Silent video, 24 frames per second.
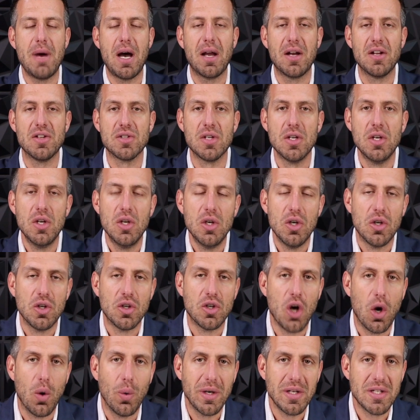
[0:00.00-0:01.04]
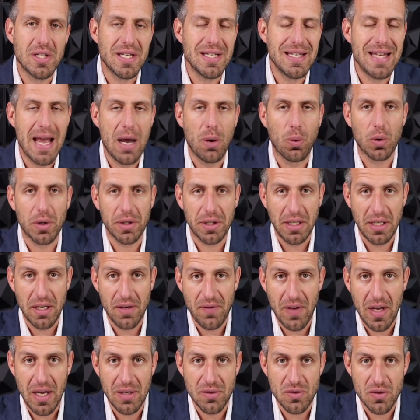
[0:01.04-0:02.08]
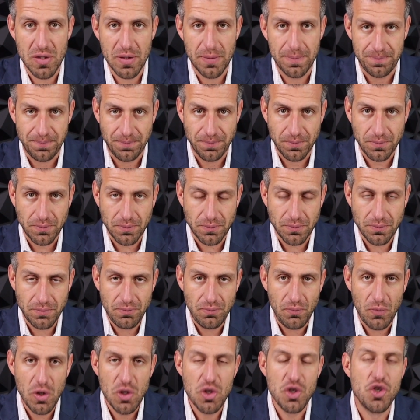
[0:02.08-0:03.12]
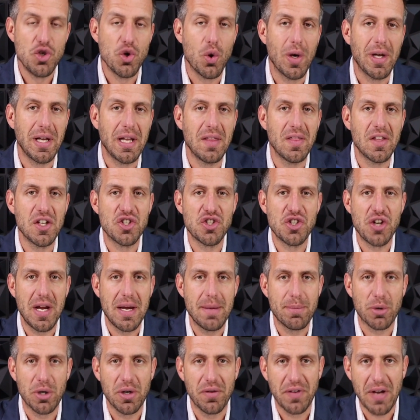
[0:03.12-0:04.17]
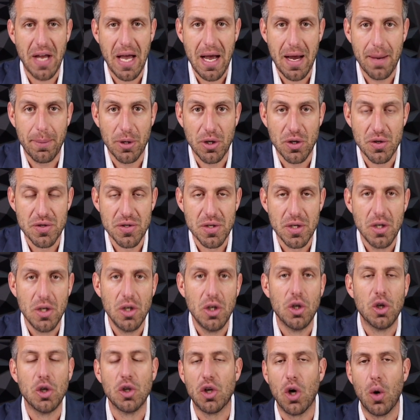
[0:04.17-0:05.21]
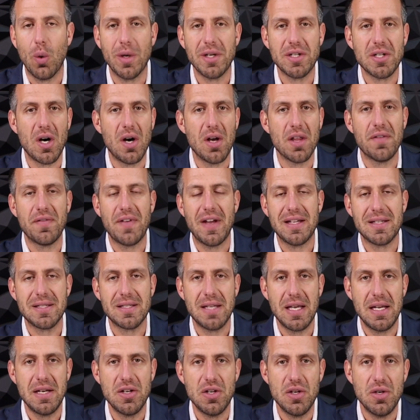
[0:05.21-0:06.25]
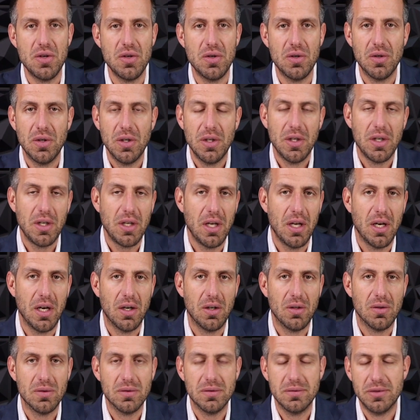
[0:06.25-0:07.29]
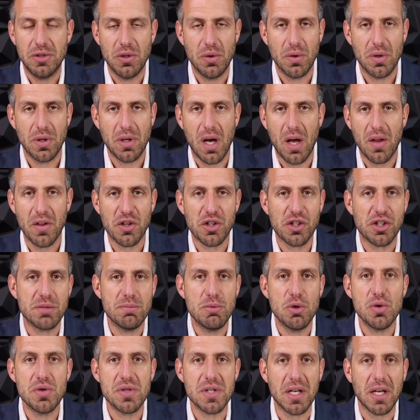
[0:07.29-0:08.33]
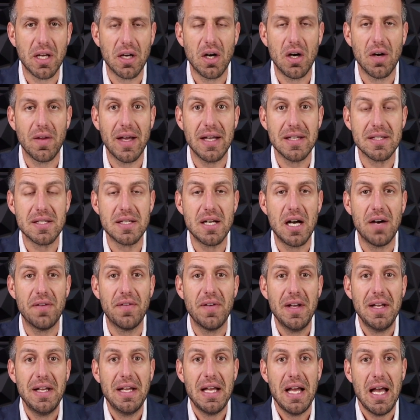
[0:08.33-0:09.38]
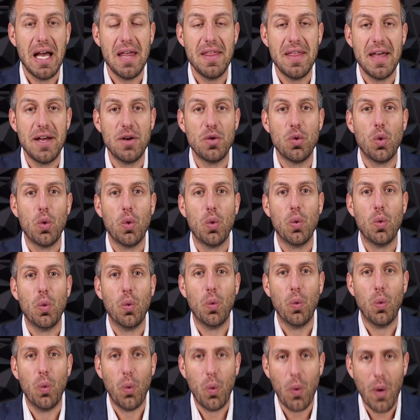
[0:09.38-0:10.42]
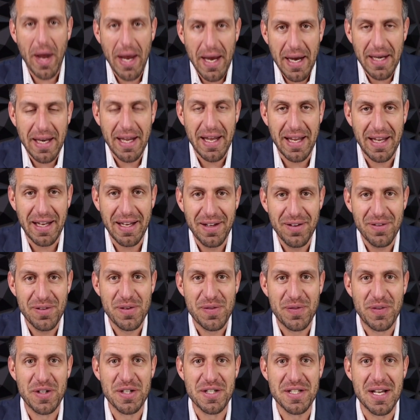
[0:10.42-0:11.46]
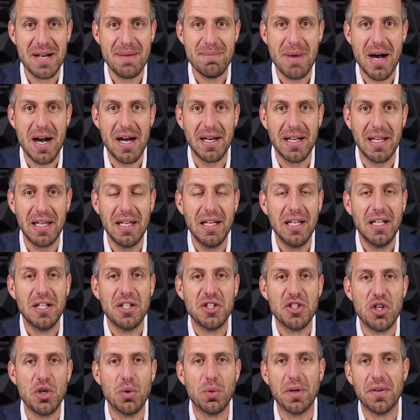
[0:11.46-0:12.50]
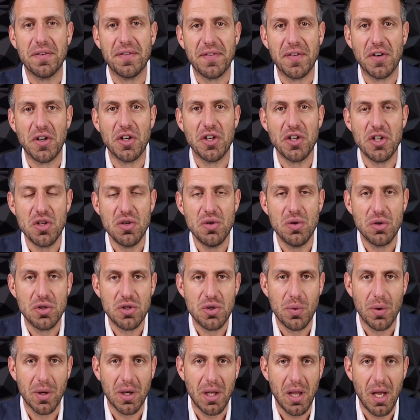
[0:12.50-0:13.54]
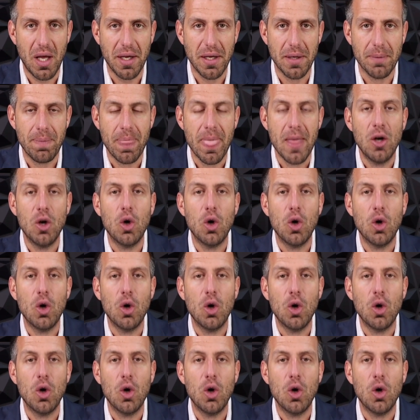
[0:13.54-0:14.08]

about is going to networking events, joining the Chamber of Commerce, going to all the events they do, you know, doing all the schmoozing and all that stuff, and then waiting for somebody to refer you to a client,